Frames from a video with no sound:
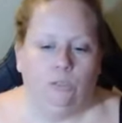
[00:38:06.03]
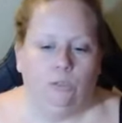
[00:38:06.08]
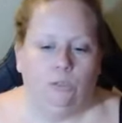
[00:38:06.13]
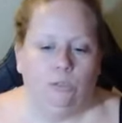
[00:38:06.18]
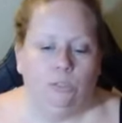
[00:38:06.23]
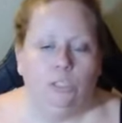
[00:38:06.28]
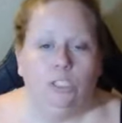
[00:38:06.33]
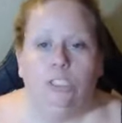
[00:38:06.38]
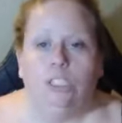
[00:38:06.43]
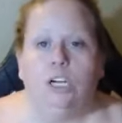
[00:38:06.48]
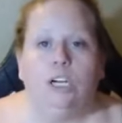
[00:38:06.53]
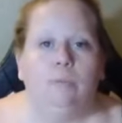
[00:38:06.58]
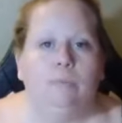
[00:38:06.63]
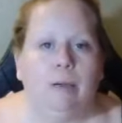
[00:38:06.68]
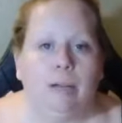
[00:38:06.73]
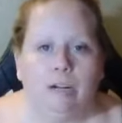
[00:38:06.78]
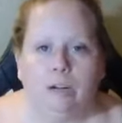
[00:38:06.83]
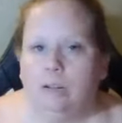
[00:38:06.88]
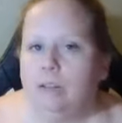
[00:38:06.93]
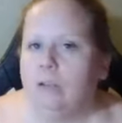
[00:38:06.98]
learn to cook
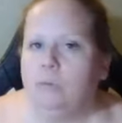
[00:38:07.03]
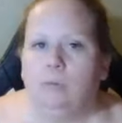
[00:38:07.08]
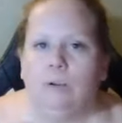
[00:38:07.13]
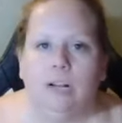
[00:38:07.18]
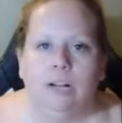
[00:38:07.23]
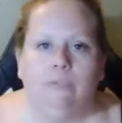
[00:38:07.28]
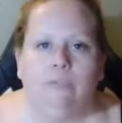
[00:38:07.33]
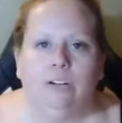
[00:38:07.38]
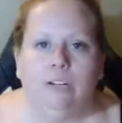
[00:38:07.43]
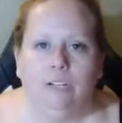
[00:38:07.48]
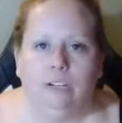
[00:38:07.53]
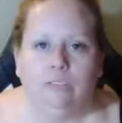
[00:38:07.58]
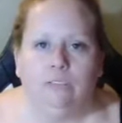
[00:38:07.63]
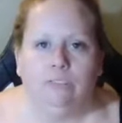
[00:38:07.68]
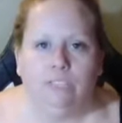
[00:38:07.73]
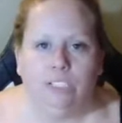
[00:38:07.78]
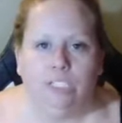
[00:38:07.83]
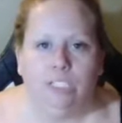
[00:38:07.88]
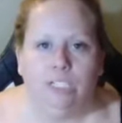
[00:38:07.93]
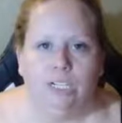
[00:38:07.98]
better, like whatever your
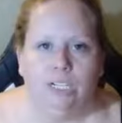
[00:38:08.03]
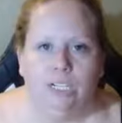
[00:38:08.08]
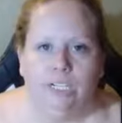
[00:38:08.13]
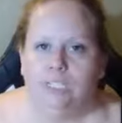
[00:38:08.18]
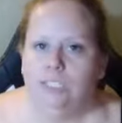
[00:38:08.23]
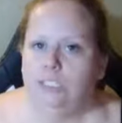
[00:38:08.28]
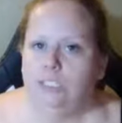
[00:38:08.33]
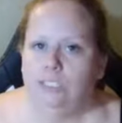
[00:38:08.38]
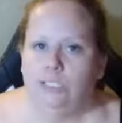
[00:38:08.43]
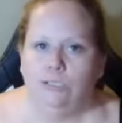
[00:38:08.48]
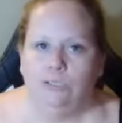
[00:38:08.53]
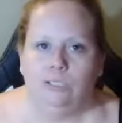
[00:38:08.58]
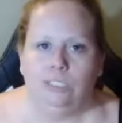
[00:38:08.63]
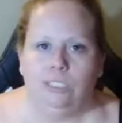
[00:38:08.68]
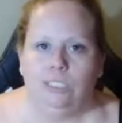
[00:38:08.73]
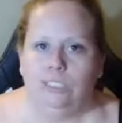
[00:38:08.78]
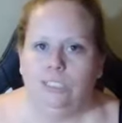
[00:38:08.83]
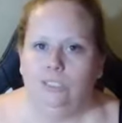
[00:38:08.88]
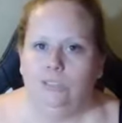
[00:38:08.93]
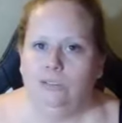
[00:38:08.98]
vision is, you can
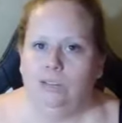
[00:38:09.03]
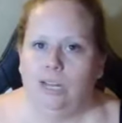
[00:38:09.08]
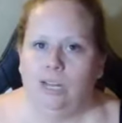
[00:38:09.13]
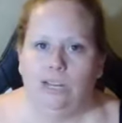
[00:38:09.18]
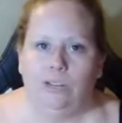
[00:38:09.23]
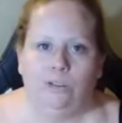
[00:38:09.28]
just do that.